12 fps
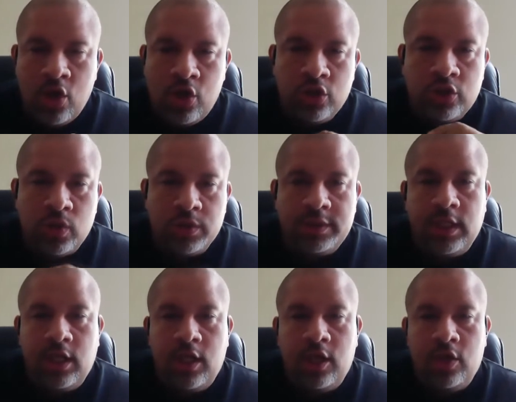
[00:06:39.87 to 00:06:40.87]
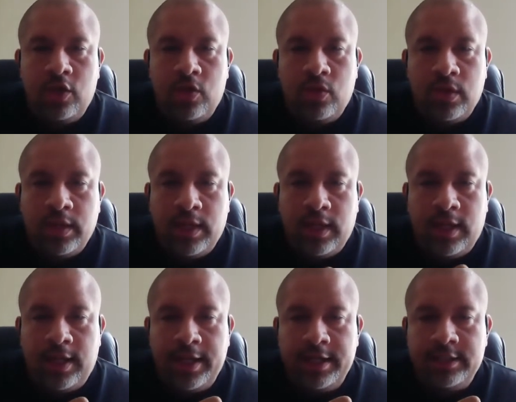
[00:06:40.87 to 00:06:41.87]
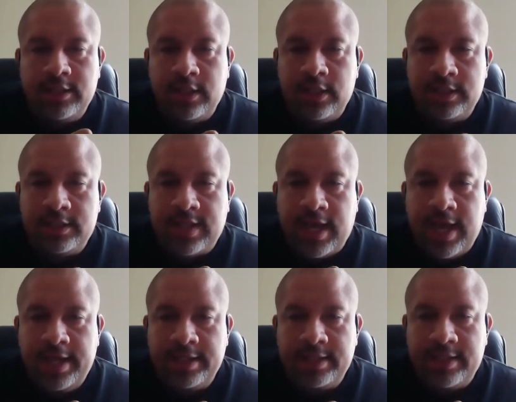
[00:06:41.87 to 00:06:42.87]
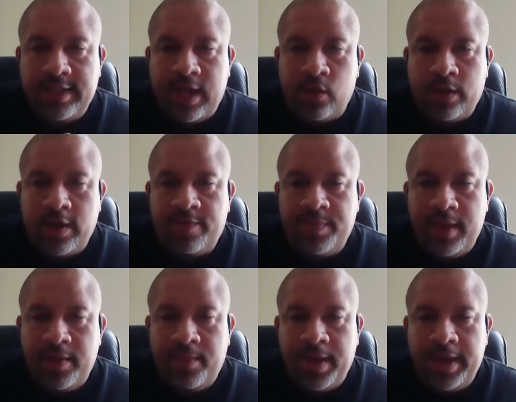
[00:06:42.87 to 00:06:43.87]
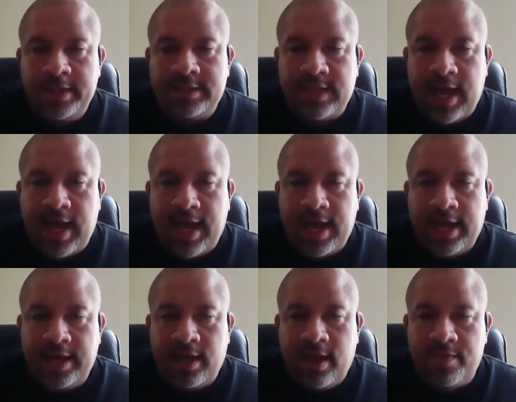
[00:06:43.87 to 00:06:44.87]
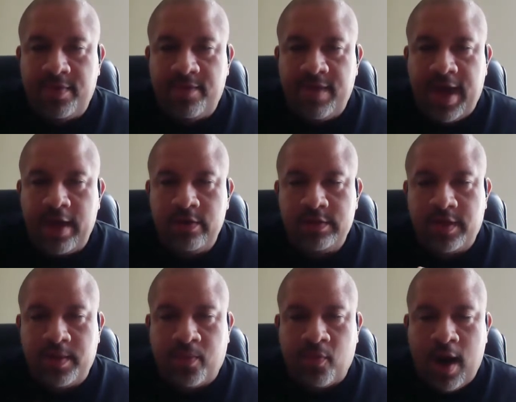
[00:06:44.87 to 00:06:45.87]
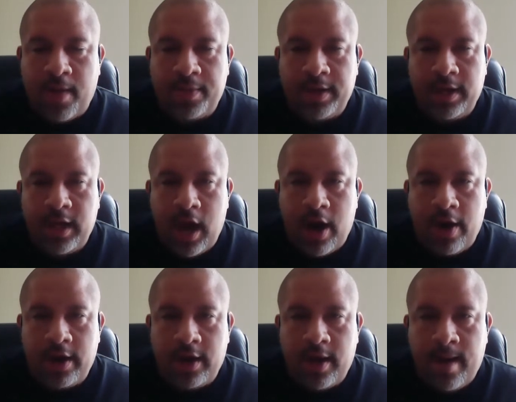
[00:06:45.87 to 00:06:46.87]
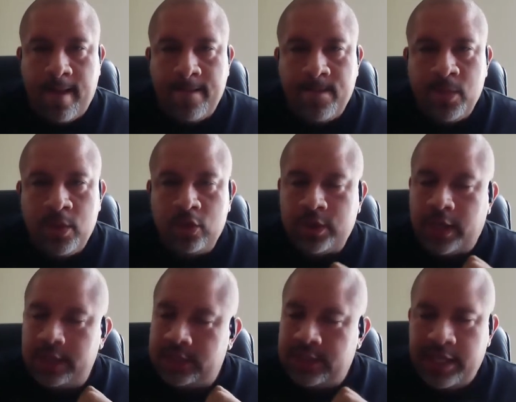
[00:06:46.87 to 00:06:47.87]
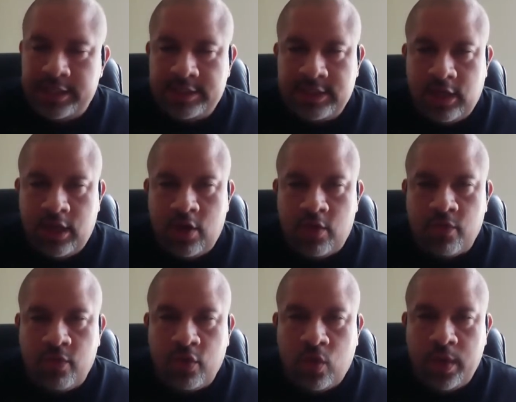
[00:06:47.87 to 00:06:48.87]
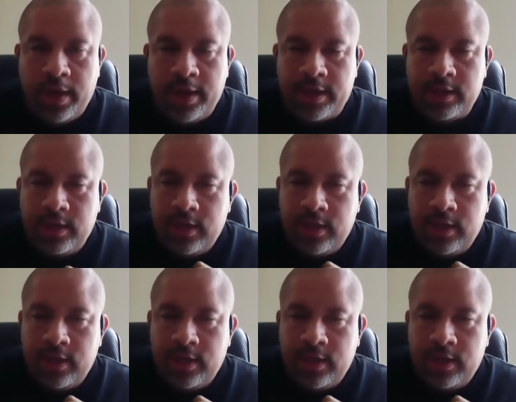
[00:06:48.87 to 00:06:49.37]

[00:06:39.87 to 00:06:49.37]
So Zillow is a good site that'll give me a baseline of the values of the property in the area. So I just hit Zillow real quick,